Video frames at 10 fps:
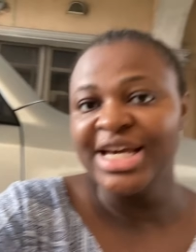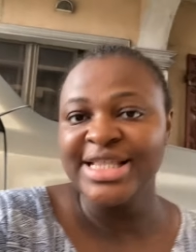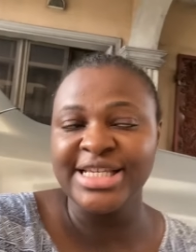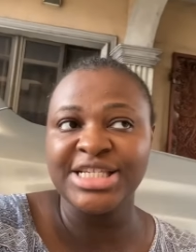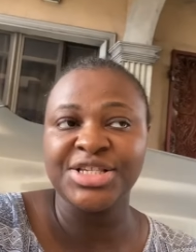
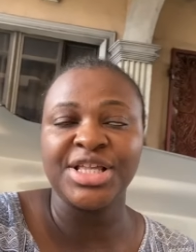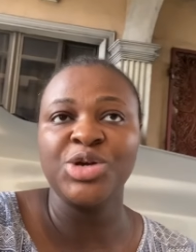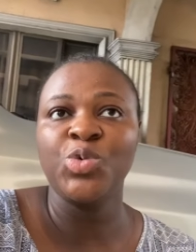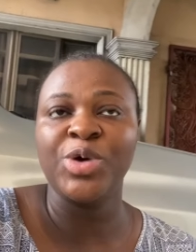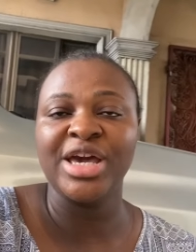This
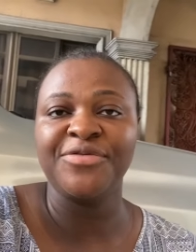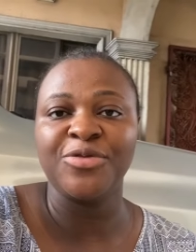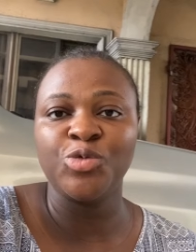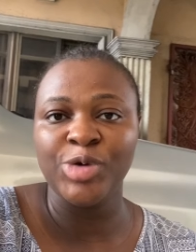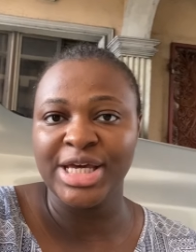sudden wave
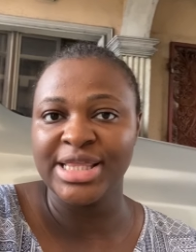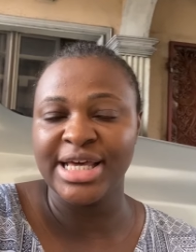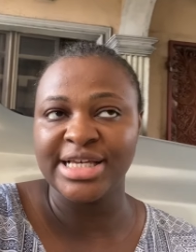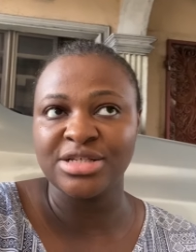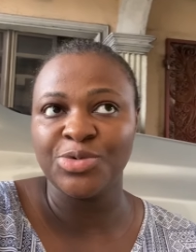of
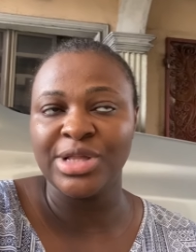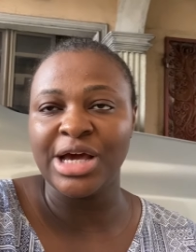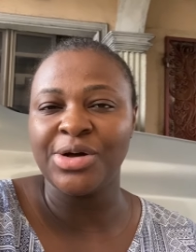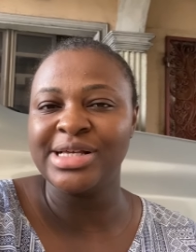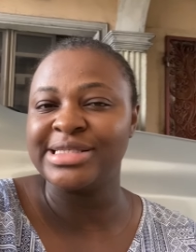weakness, or what I
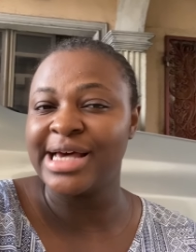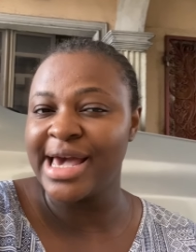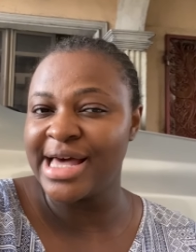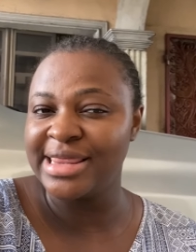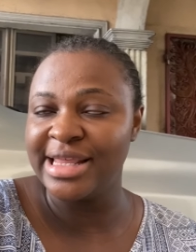call it,
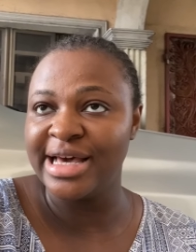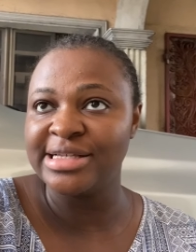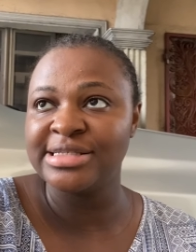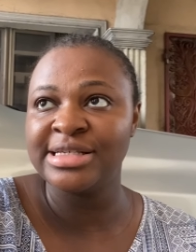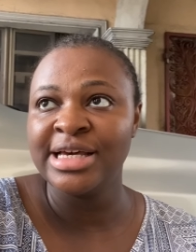
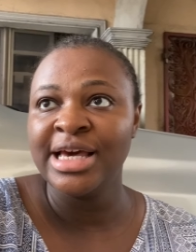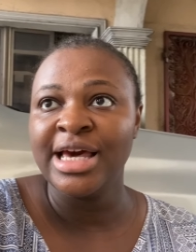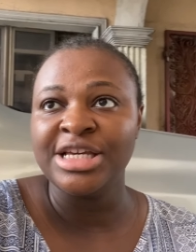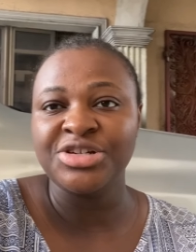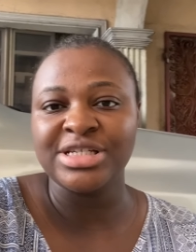tiredness,
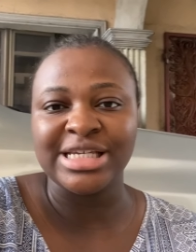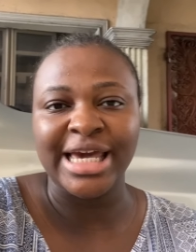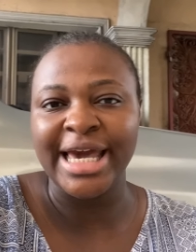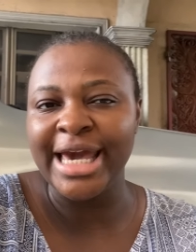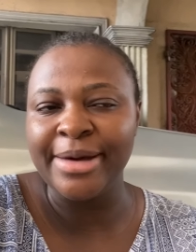it just
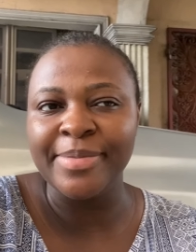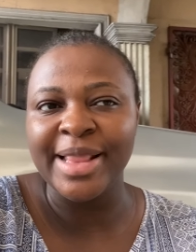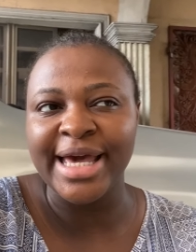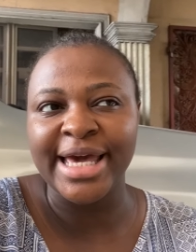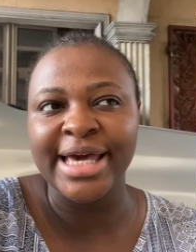came
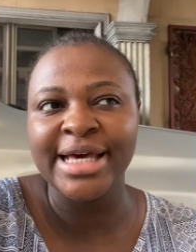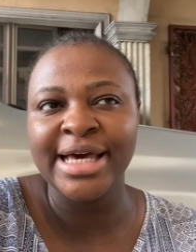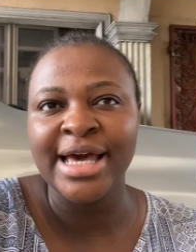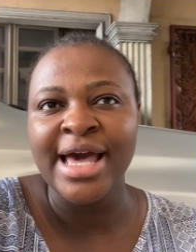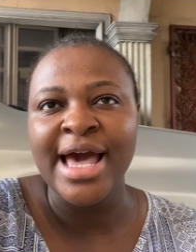like
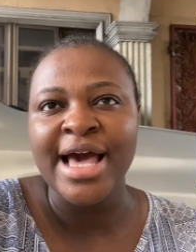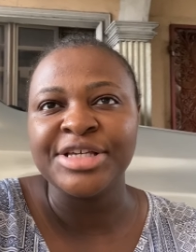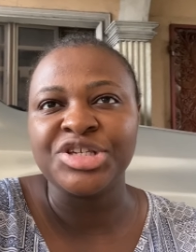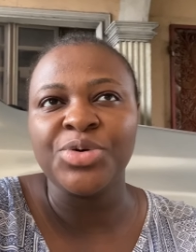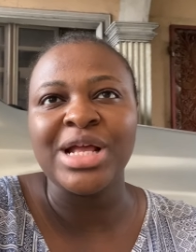
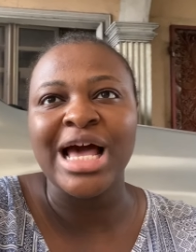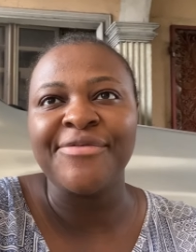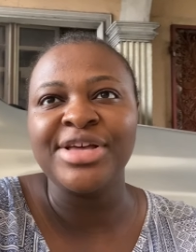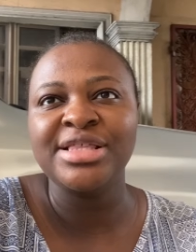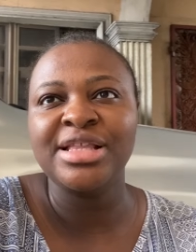someone
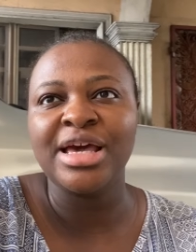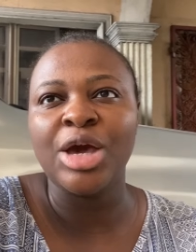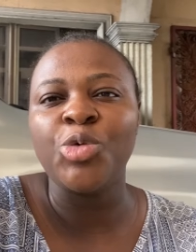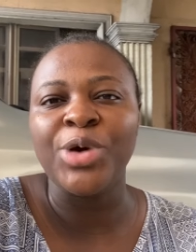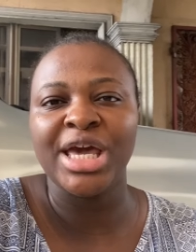having a
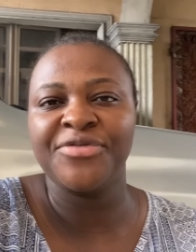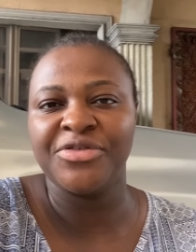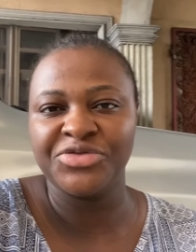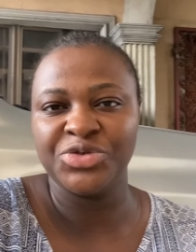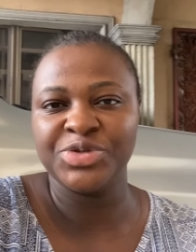wave
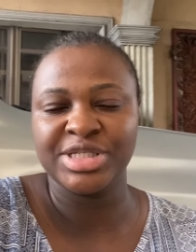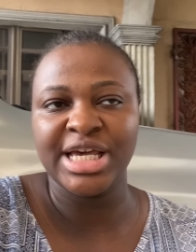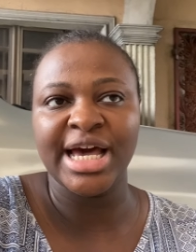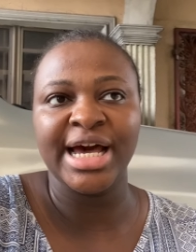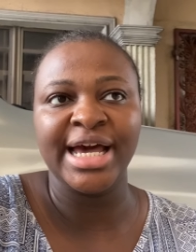of
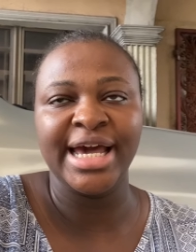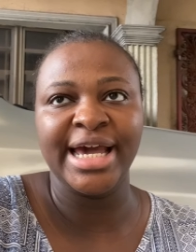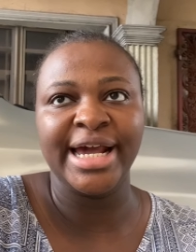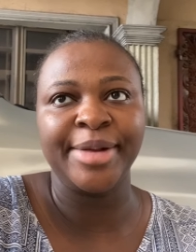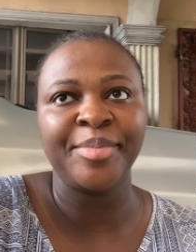nausea
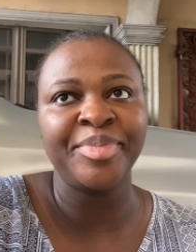and